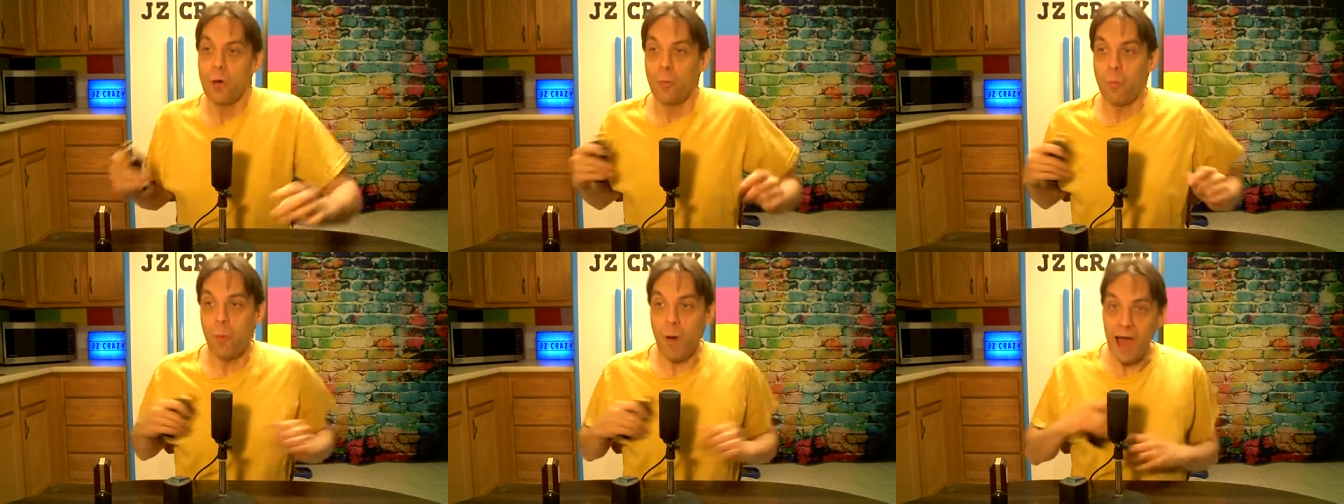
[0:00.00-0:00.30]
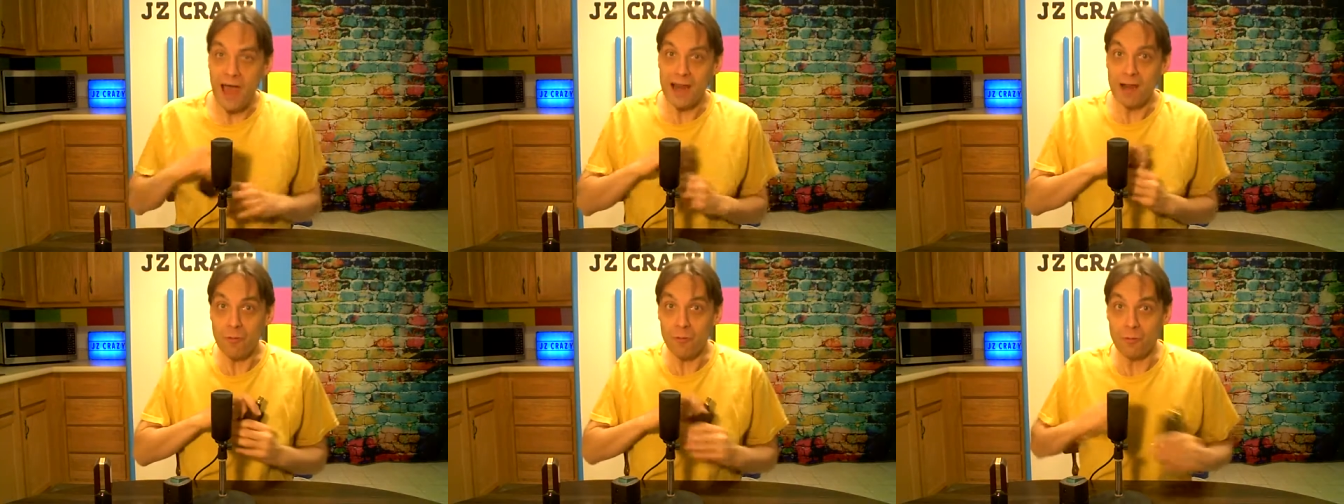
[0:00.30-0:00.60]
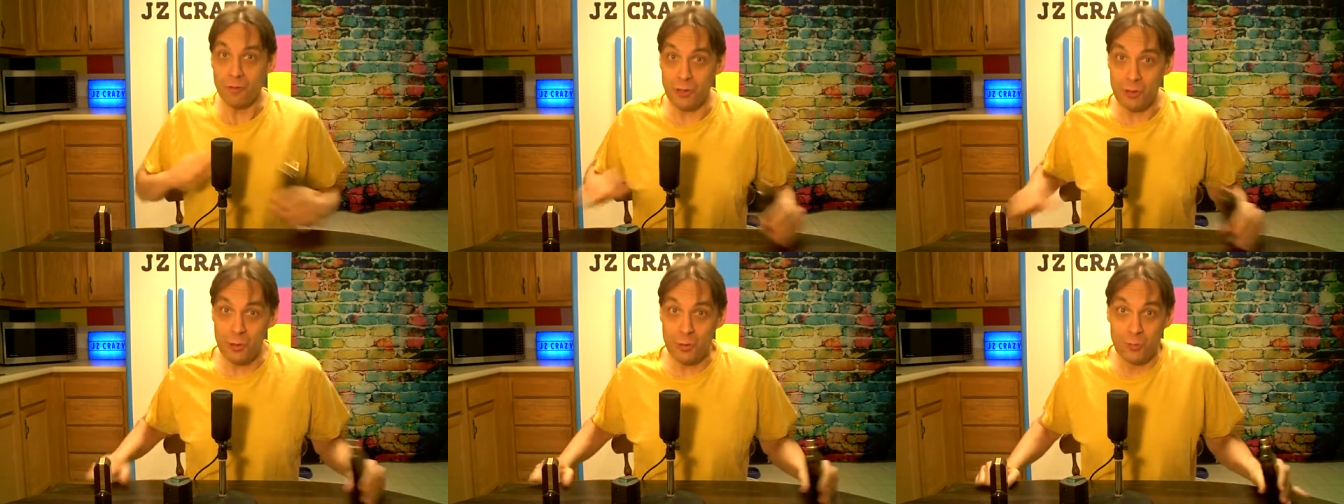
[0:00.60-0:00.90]
Why
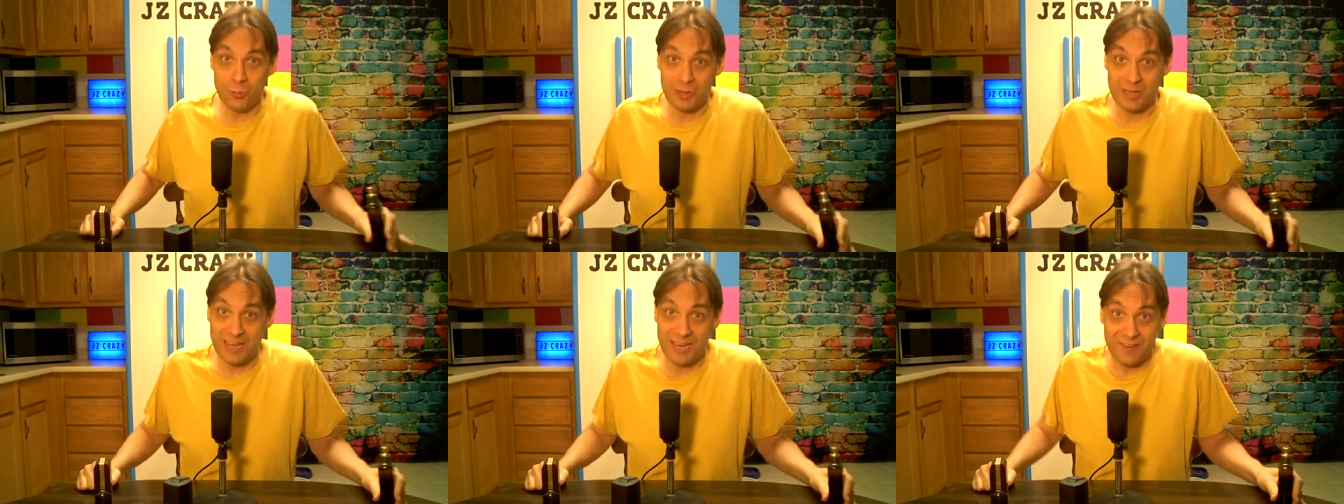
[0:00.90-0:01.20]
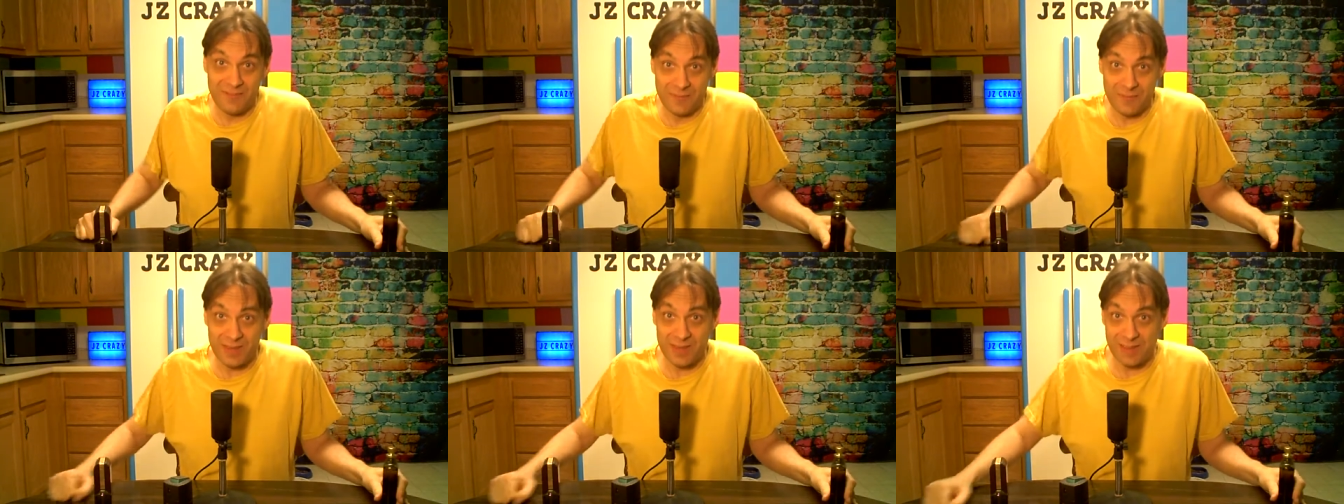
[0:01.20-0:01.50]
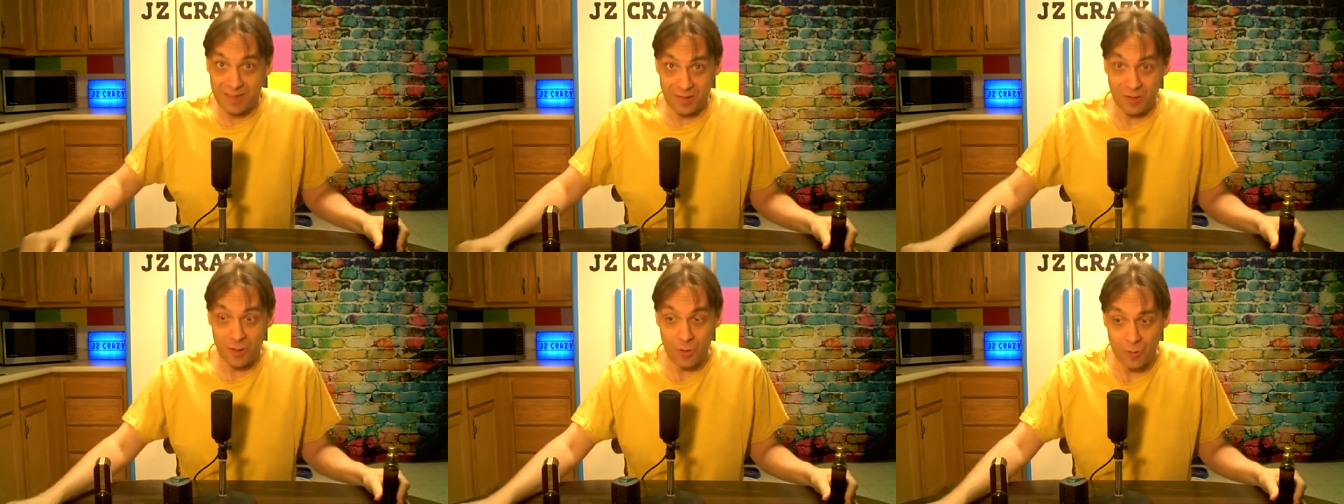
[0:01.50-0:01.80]
don't you leave me
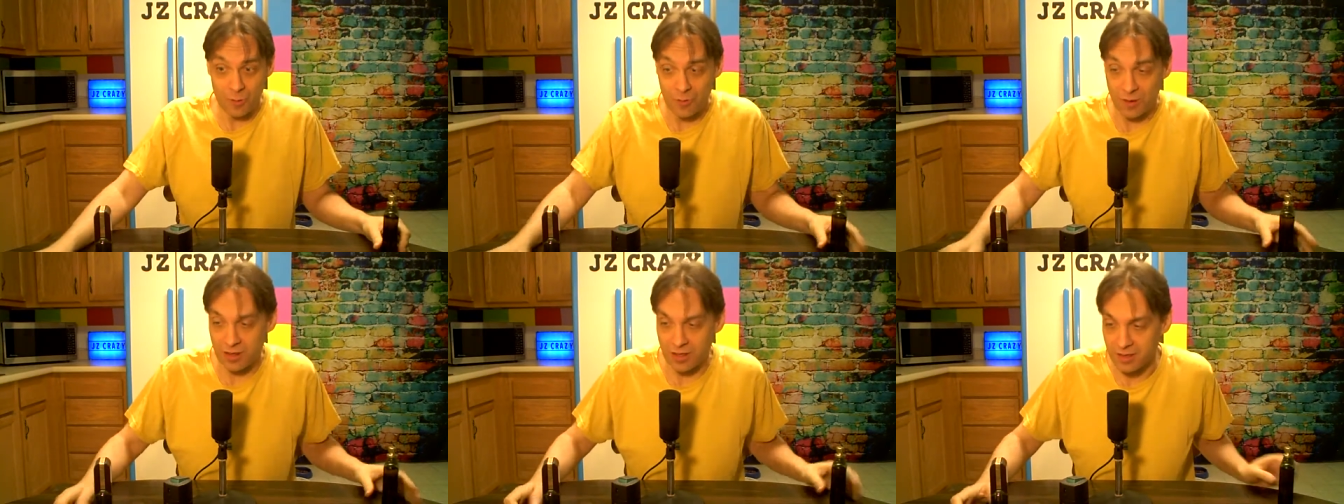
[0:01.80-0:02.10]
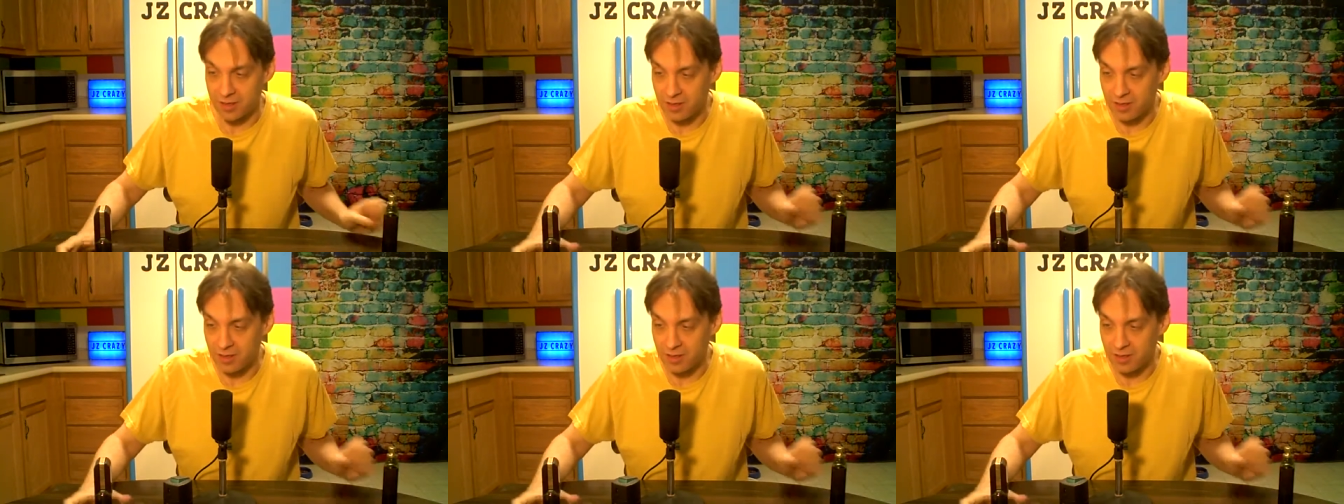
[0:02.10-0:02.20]
alone?